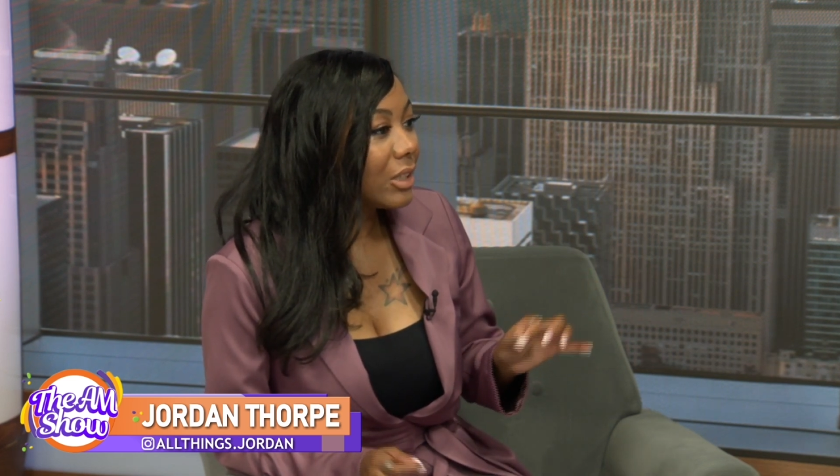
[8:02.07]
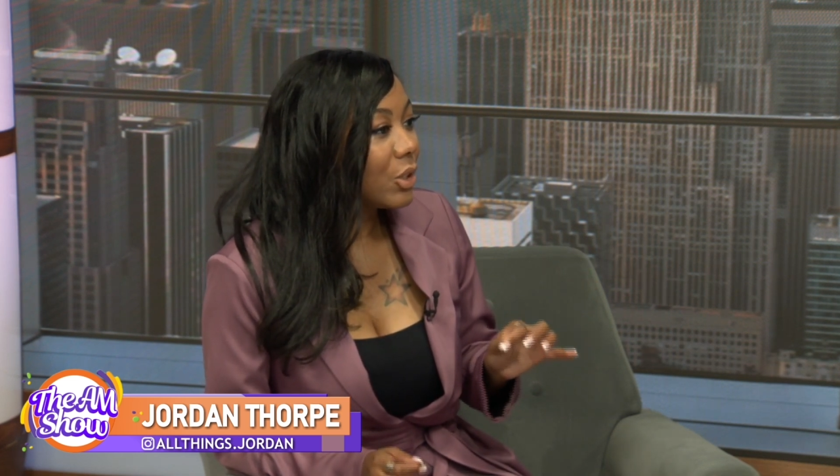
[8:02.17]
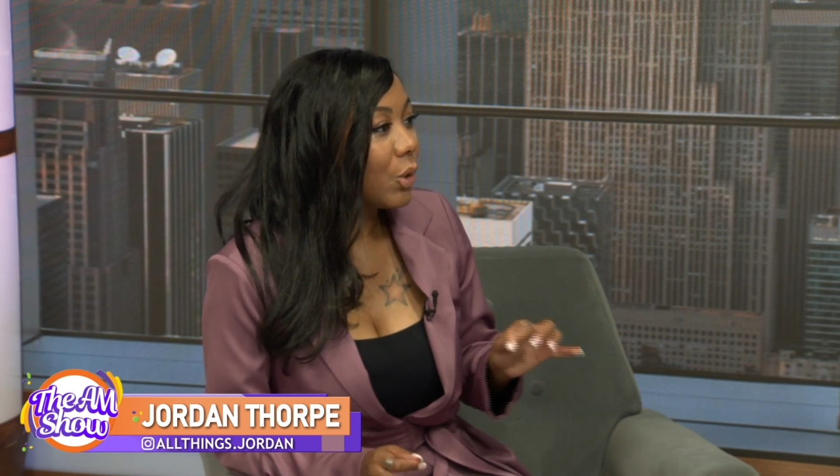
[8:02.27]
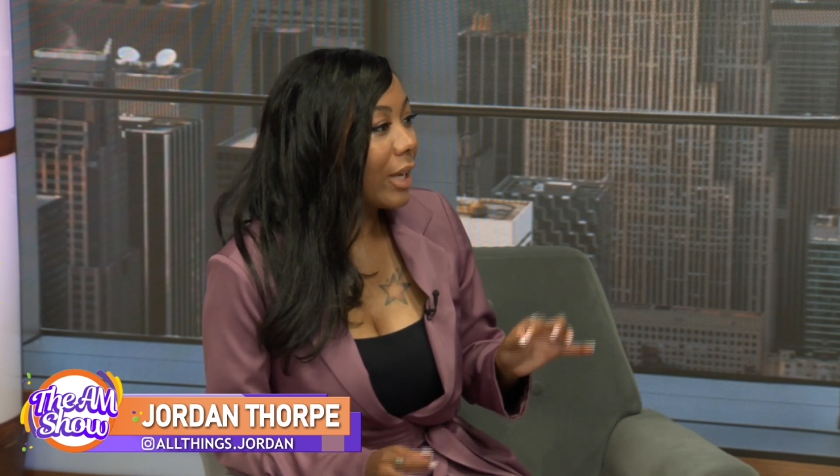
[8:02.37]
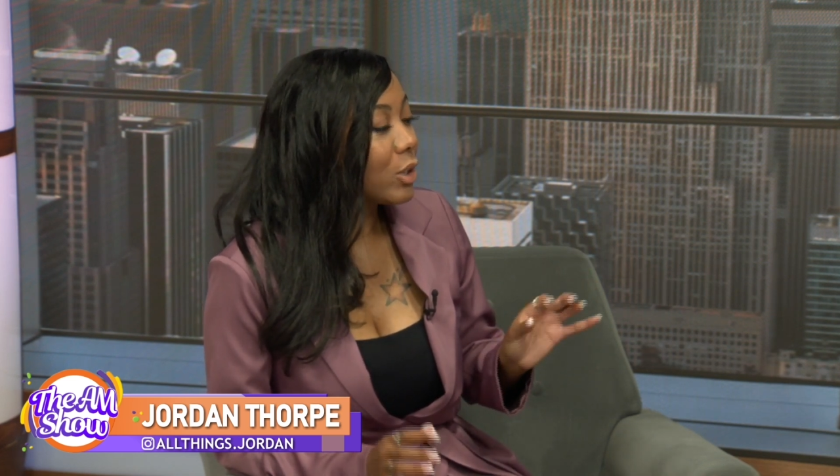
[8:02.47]

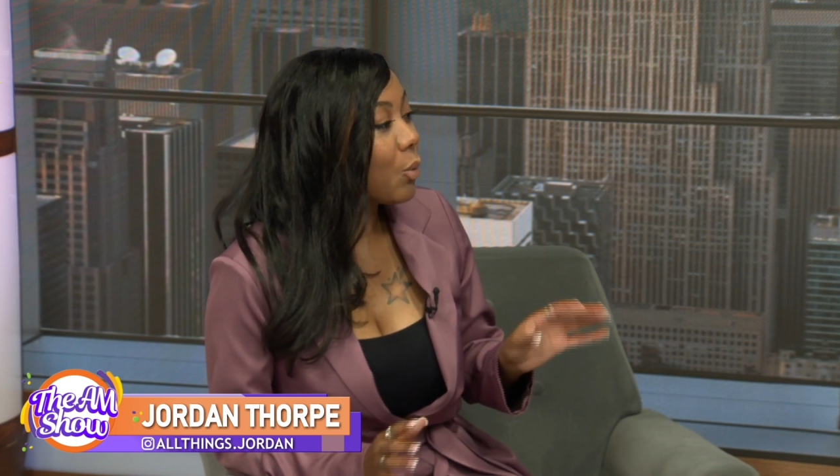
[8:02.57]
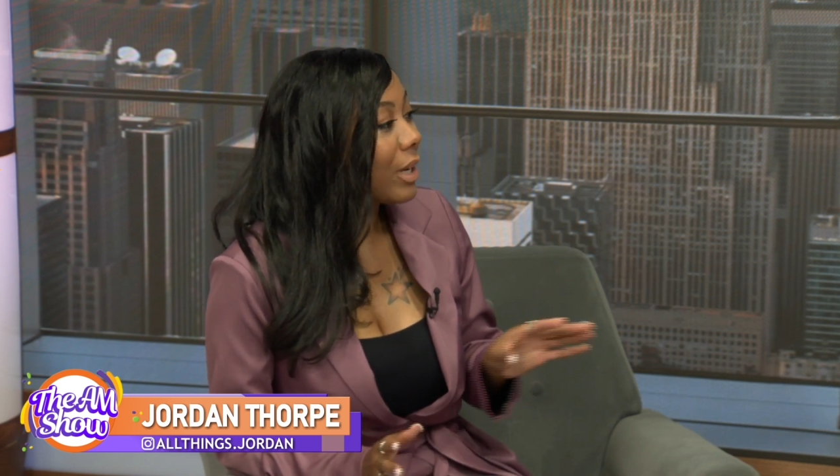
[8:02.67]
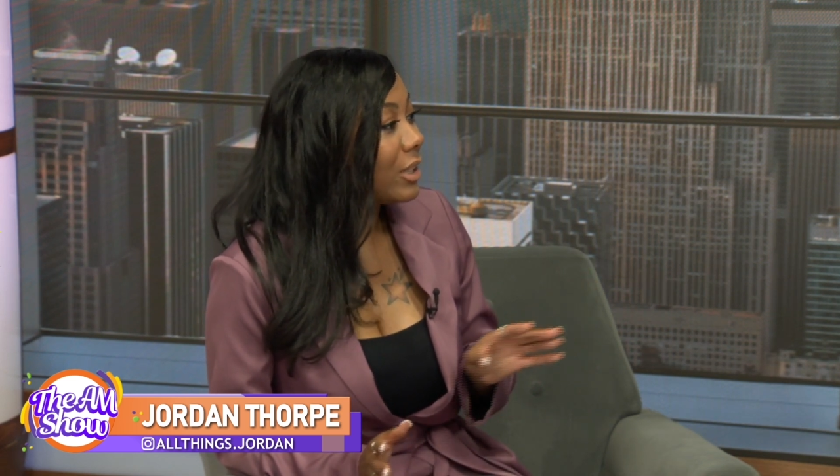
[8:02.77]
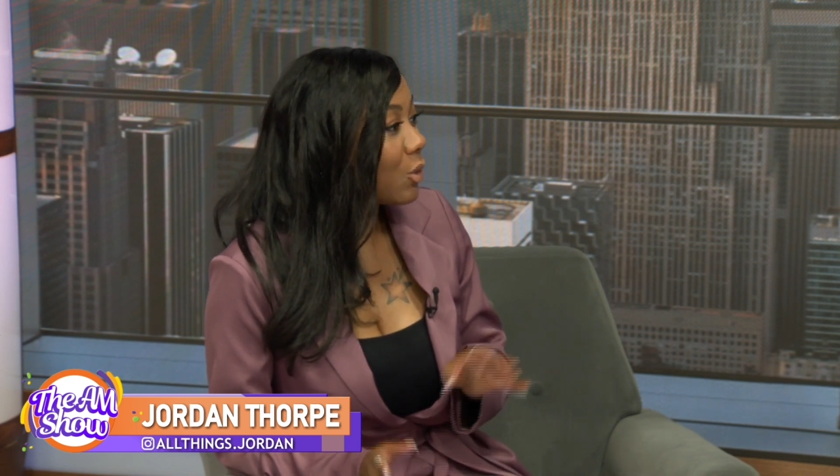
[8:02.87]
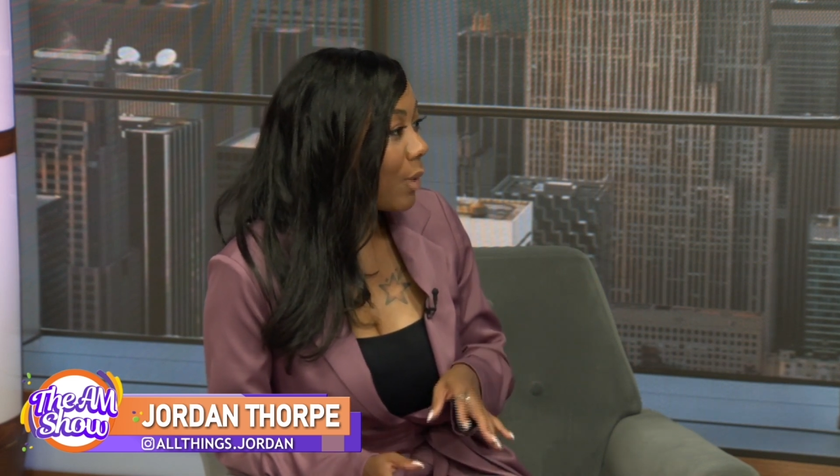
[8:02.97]
until like
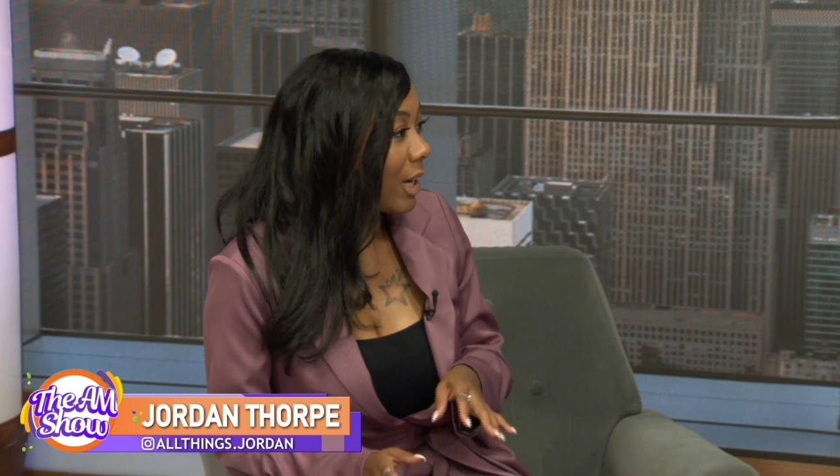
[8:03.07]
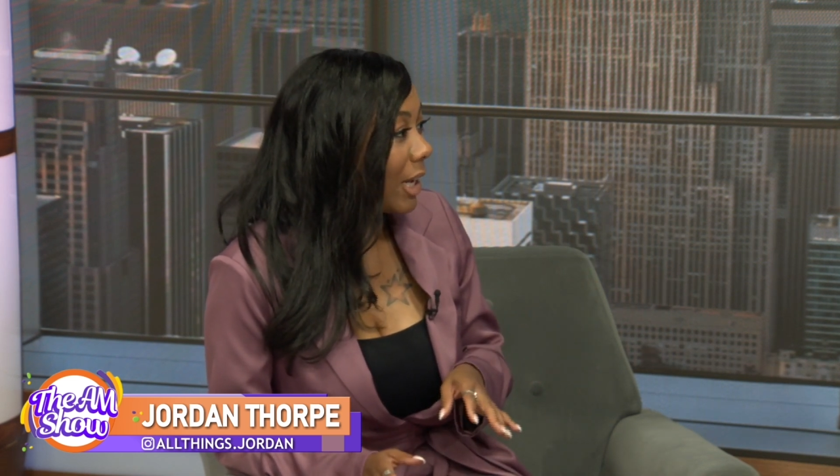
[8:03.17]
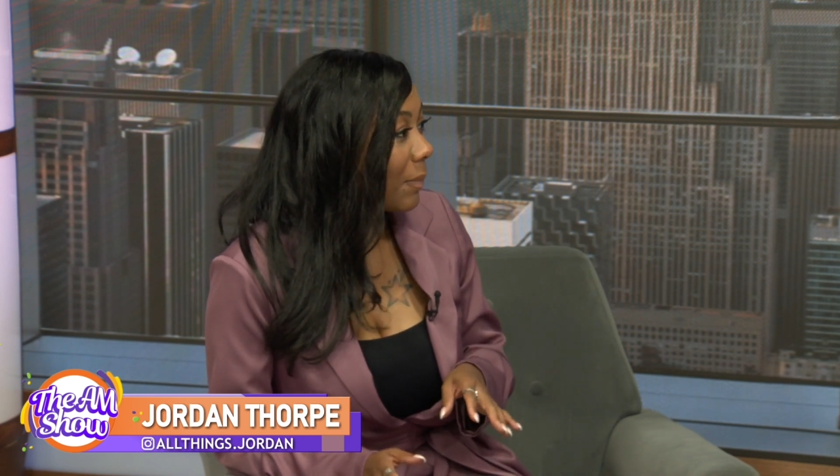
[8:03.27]
2020.